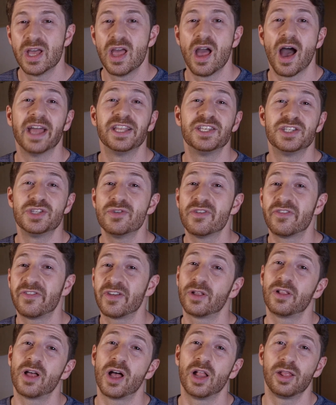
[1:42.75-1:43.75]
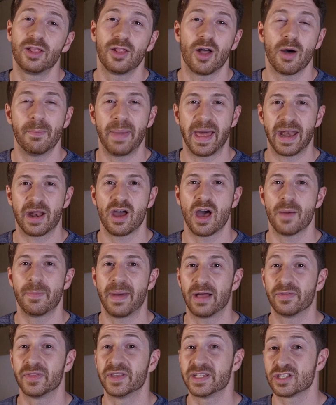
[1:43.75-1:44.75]
I do feel a lot better
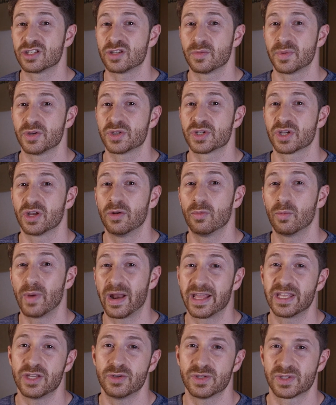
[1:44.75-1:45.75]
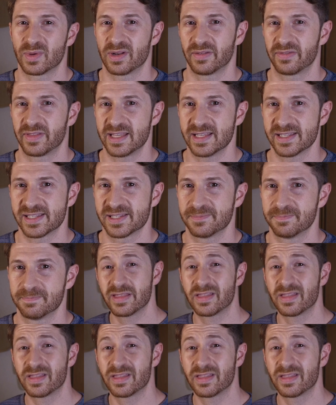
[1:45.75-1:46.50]
about the distribution when I use one of these.